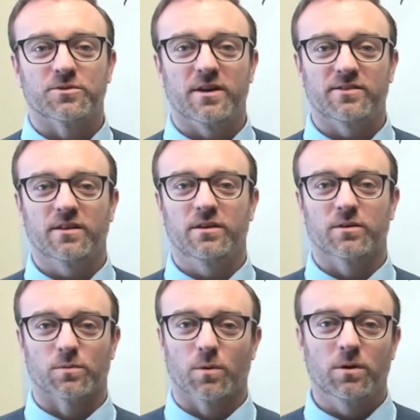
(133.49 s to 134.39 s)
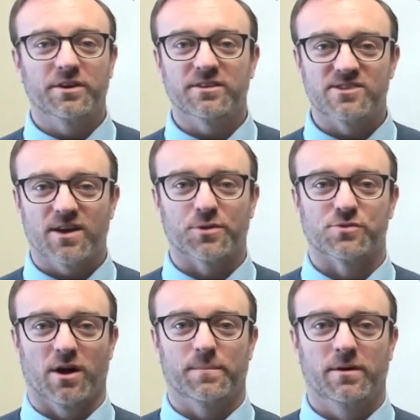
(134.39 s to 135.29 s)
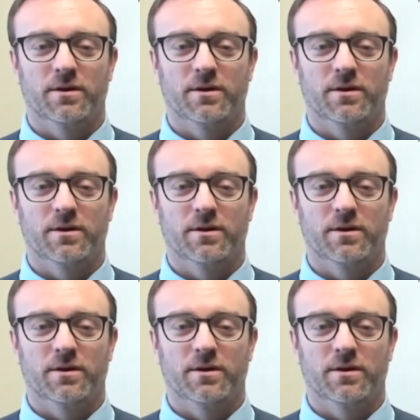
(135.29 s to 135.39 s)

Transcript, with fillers: basically a rolling death trap.